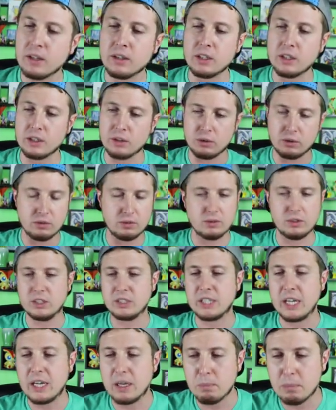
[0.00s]
The,
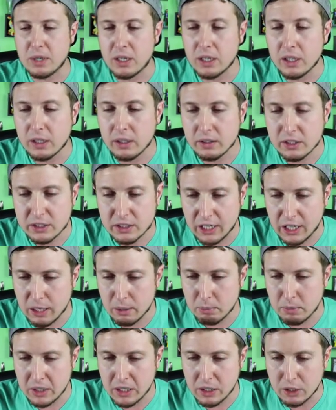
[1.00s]
this can't be, this
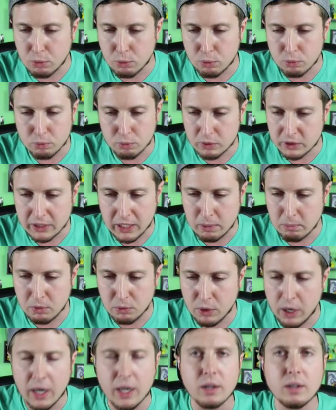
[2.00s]
can't be, this can't be
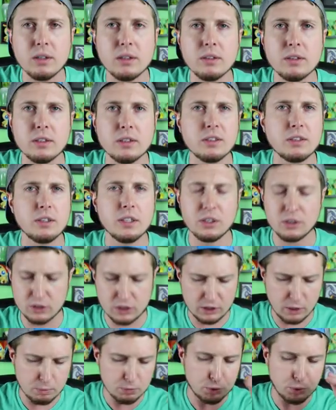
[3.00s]
right. This, this,
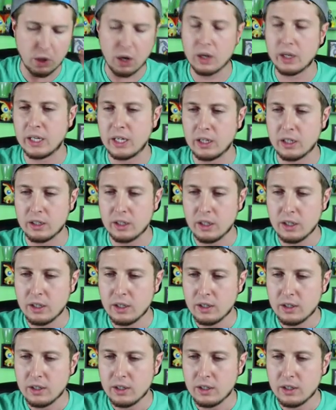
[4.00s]
something's wrong here.